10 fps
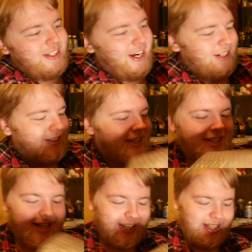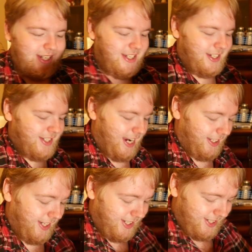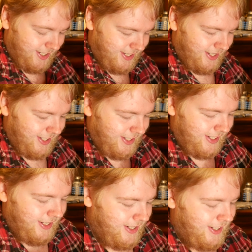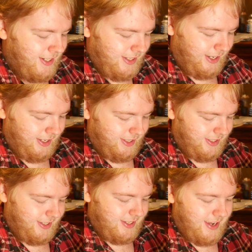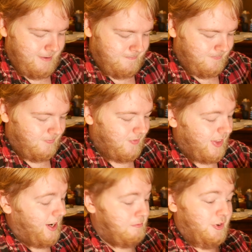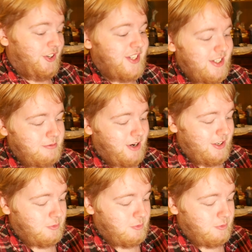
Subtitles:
that it's clearly a Dalek, and it's a Product Enterprise